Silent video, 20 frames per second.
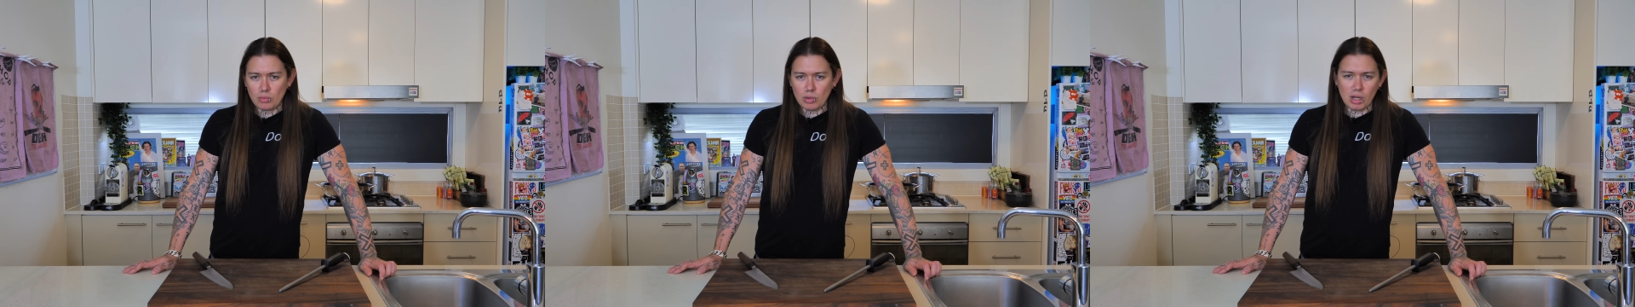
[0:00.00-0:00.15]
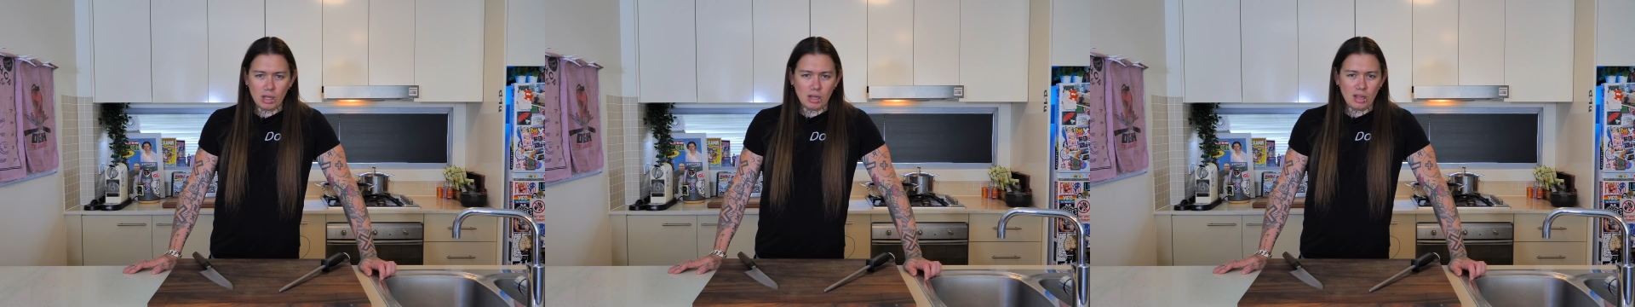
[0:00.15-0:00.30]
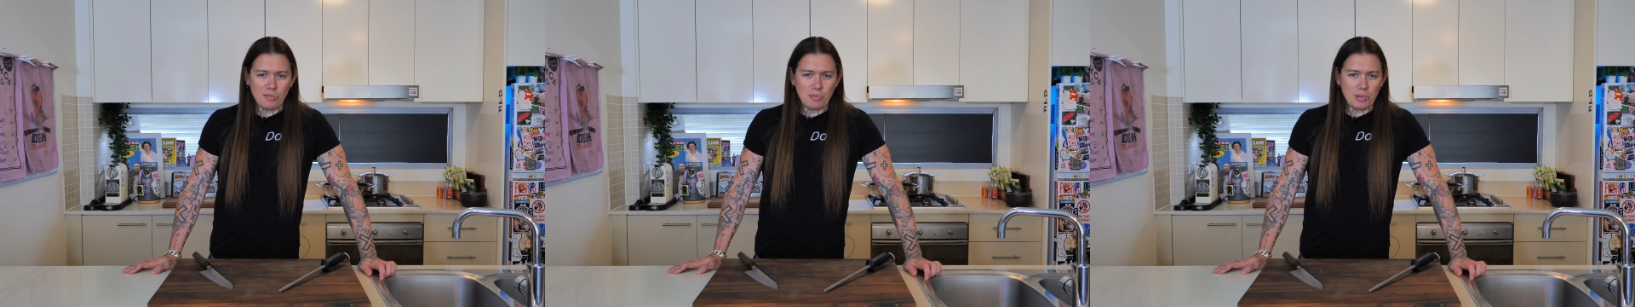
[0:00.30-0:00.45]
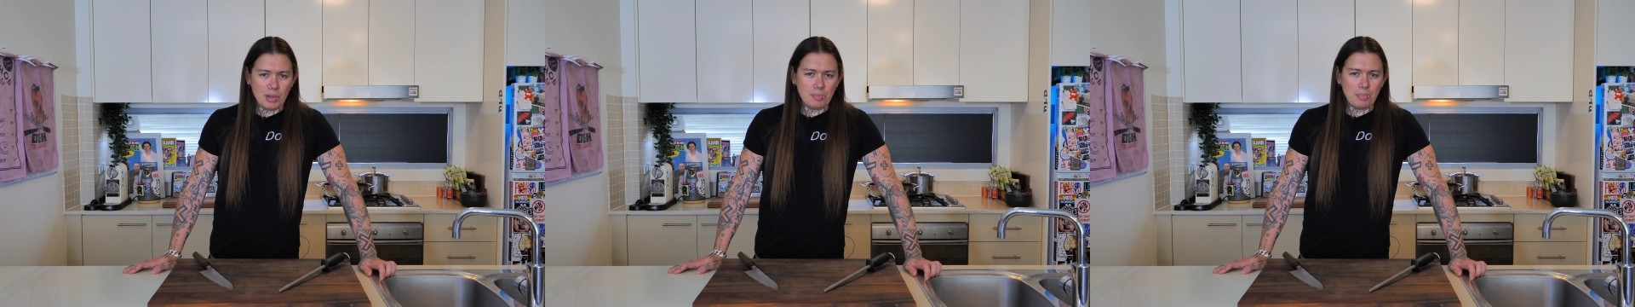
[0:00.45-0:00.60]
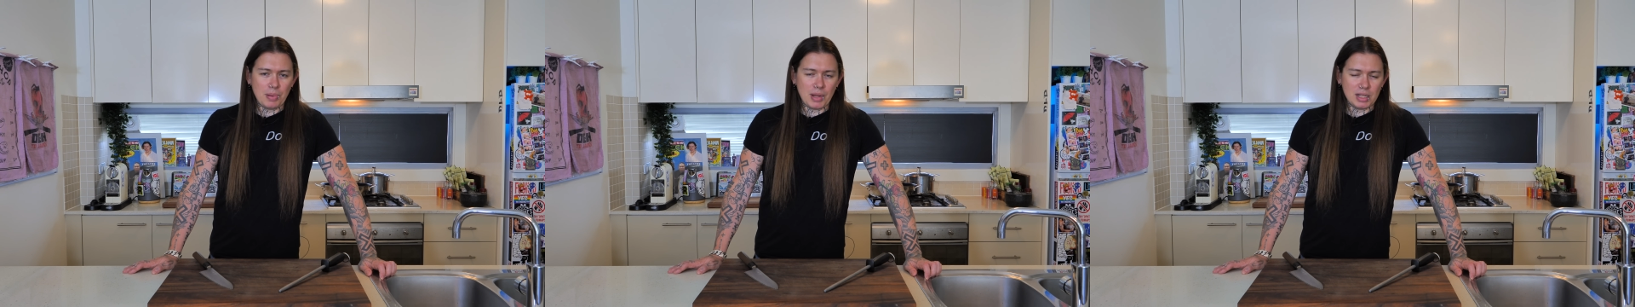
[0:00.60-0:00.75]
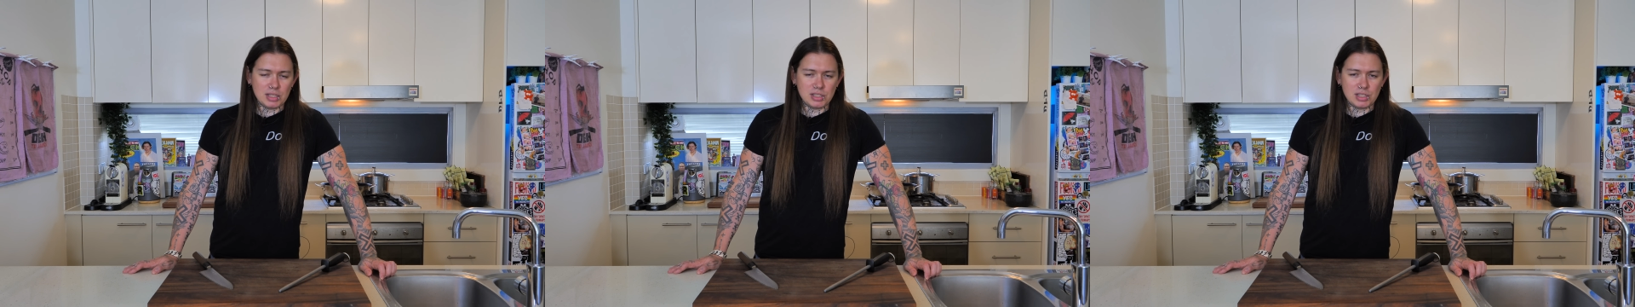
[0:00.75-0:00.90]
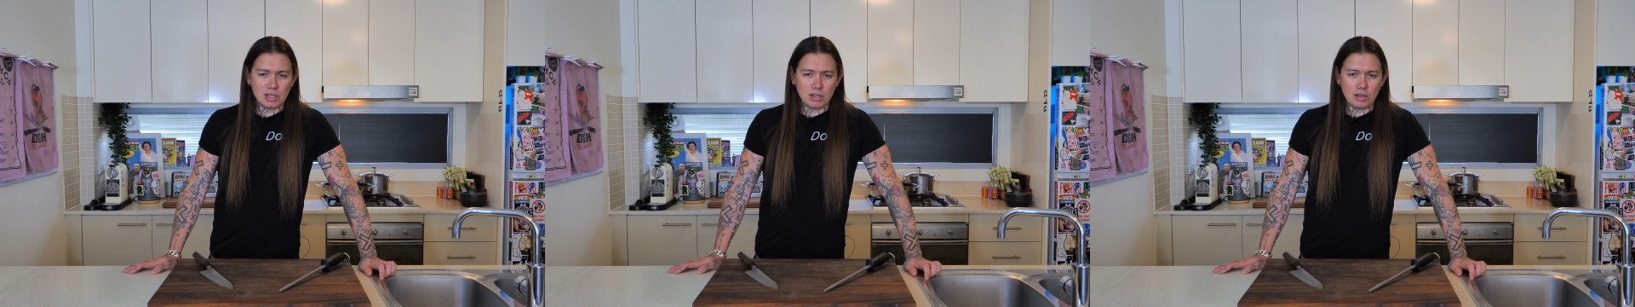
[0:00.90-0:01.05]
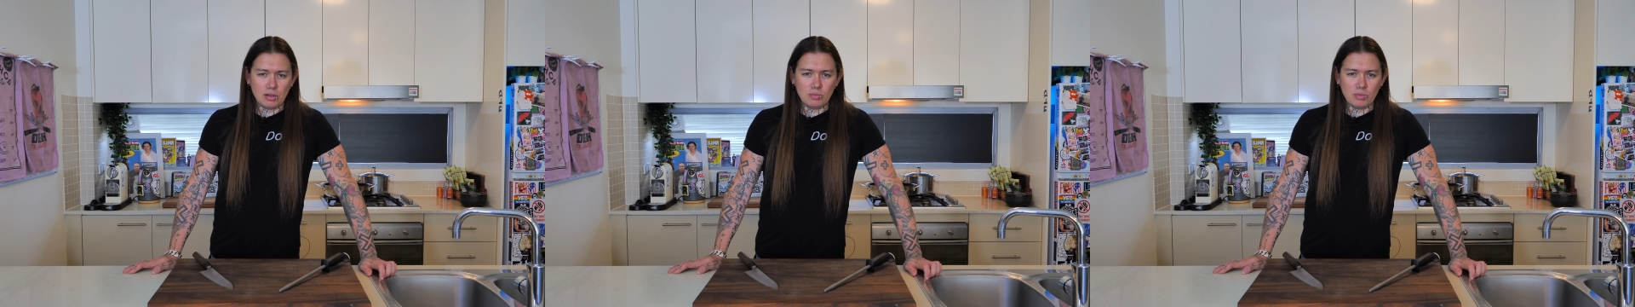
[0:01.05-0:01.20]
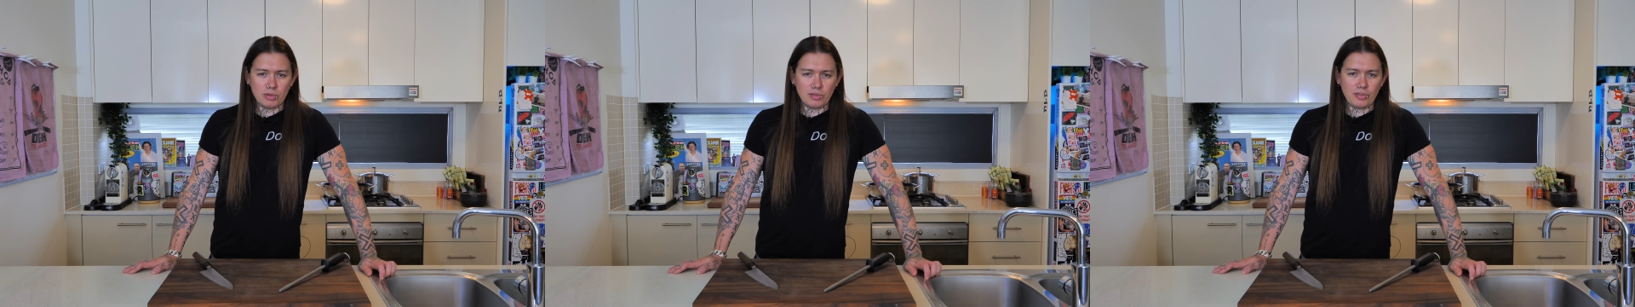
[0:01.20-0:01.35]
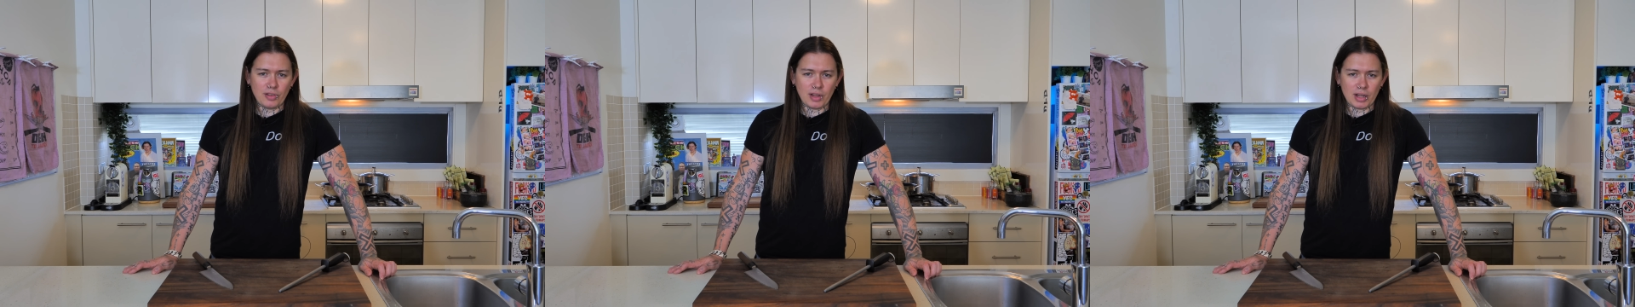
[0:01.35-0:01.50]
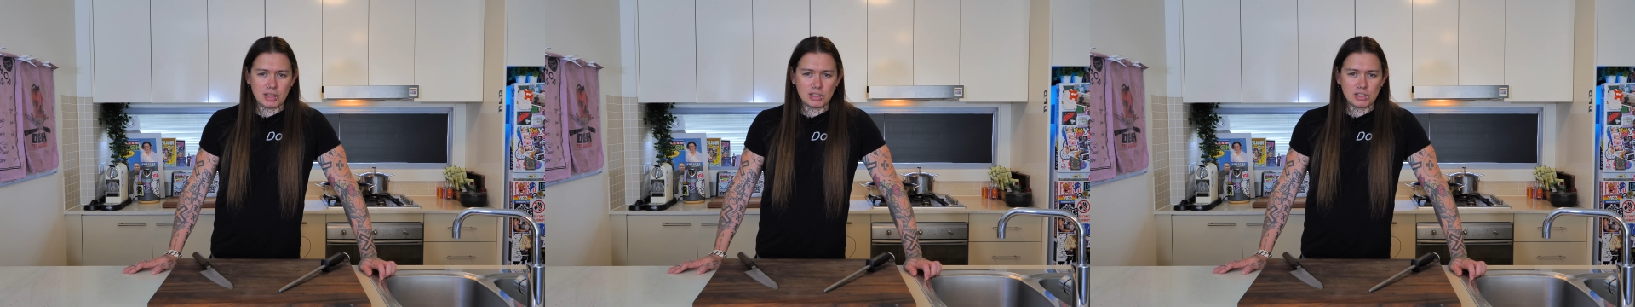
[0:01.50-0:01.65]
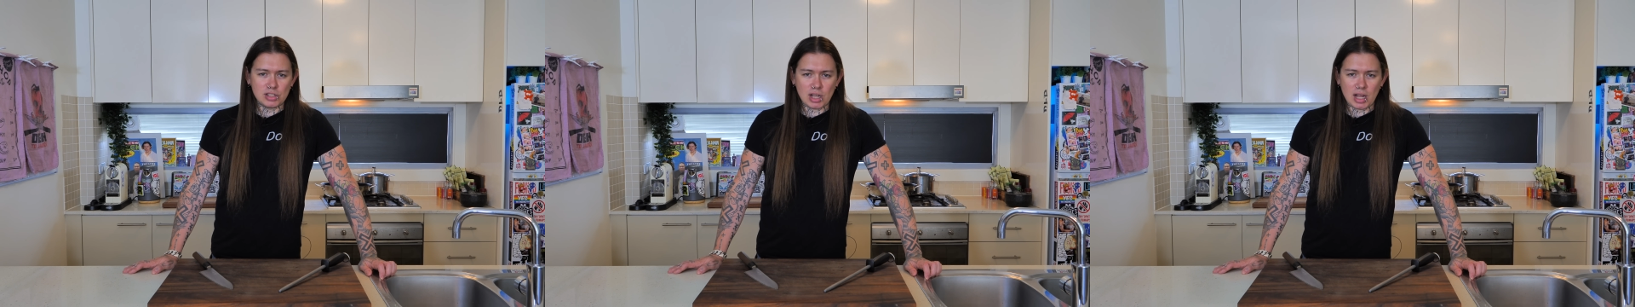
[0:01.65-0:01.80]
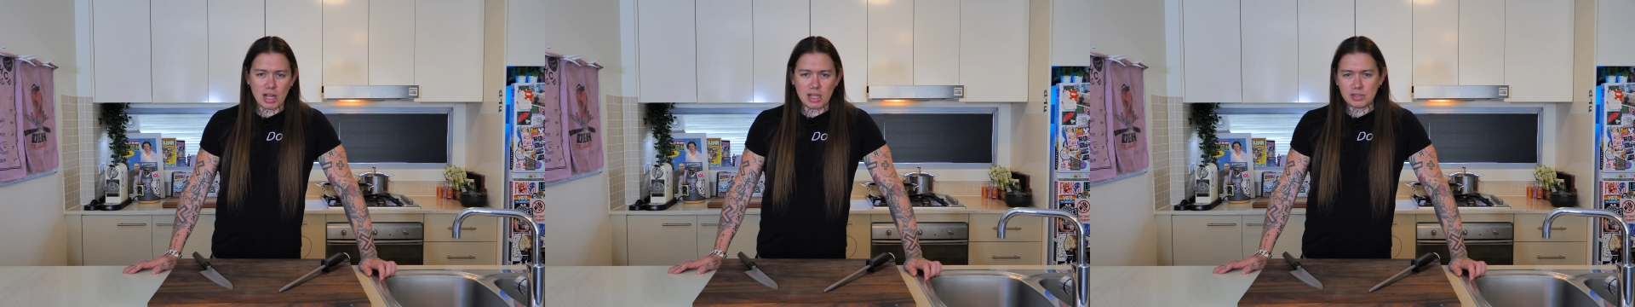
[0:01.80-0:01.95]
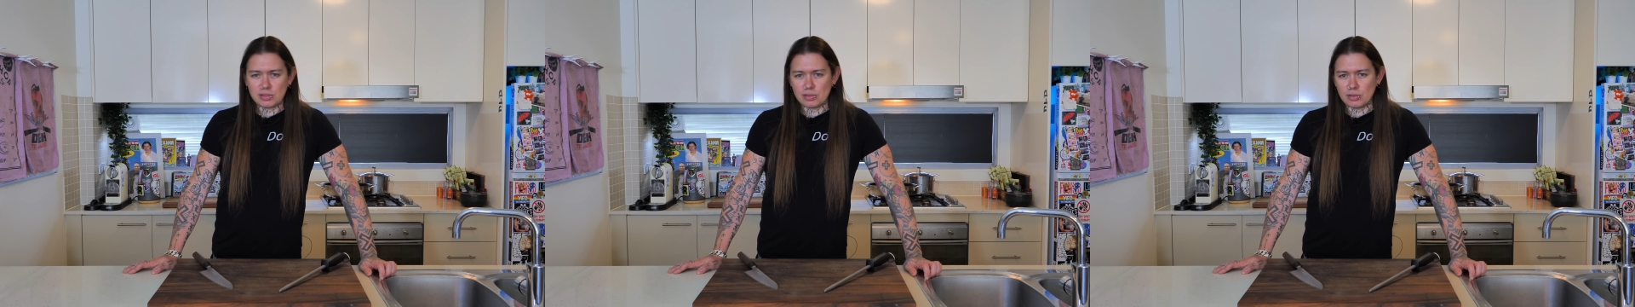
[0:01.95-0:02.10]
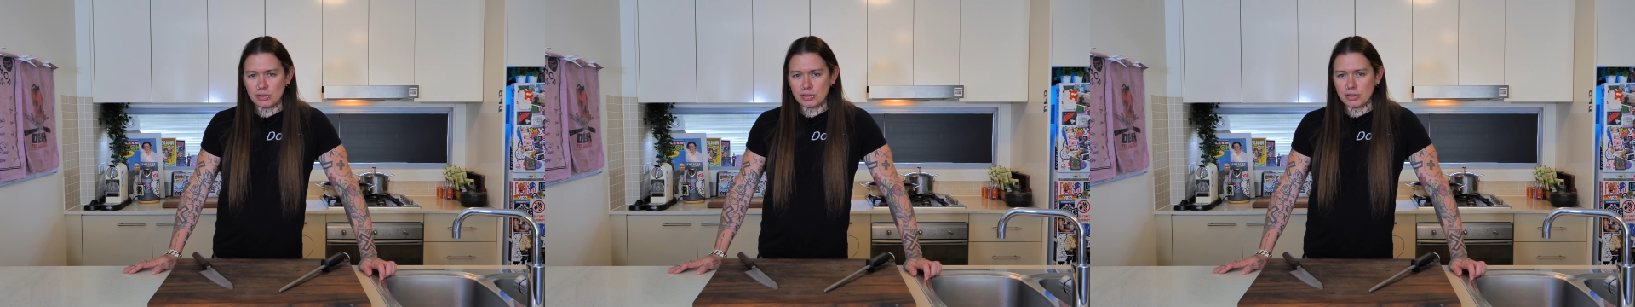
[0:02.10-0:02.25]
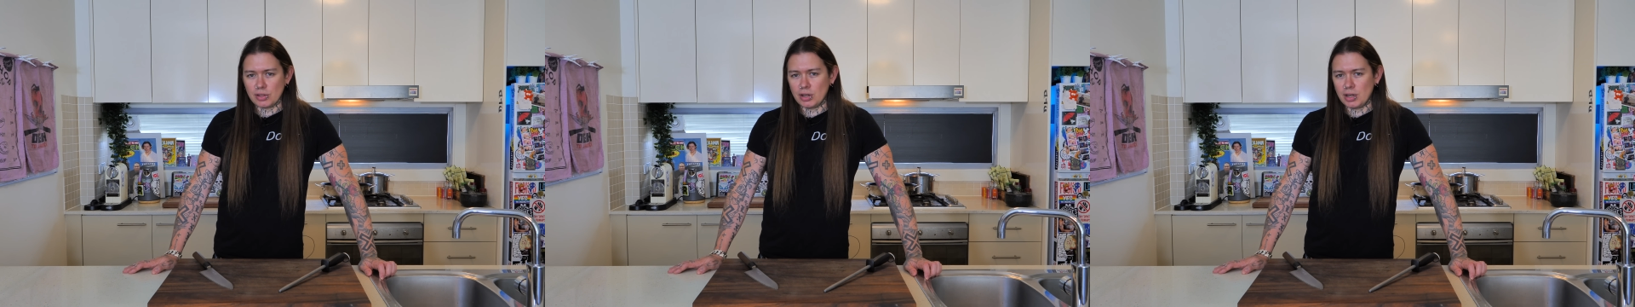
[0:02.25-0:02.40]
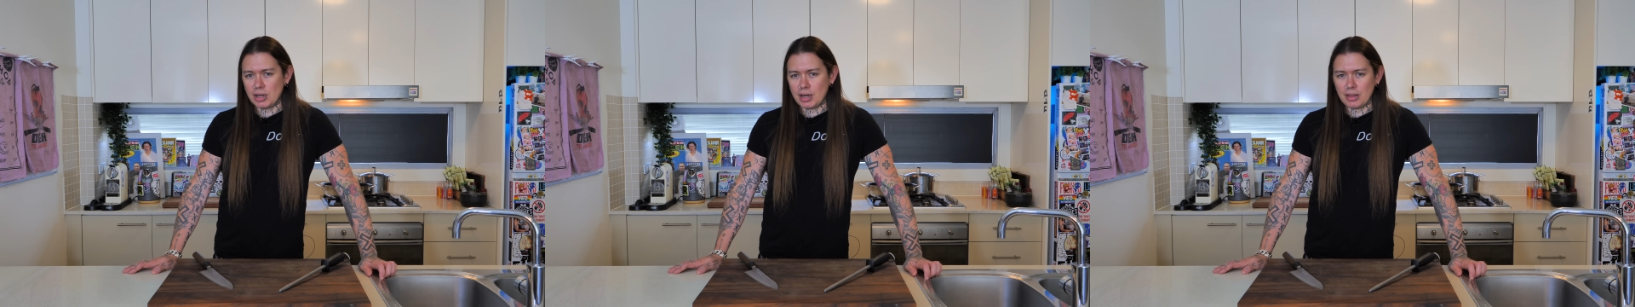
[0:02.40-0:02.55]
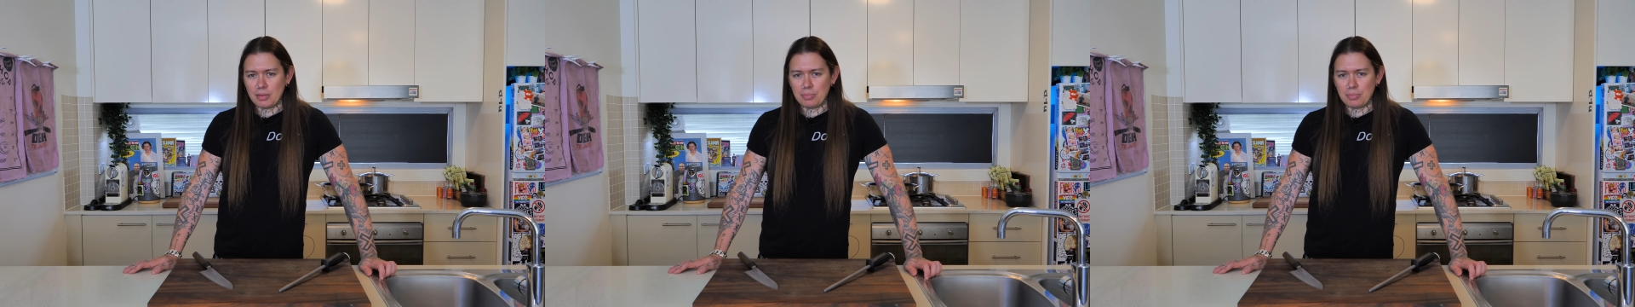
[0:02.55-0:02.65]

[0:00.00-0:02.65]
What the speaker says: Well, I've been punching on with fucking jar sauce on another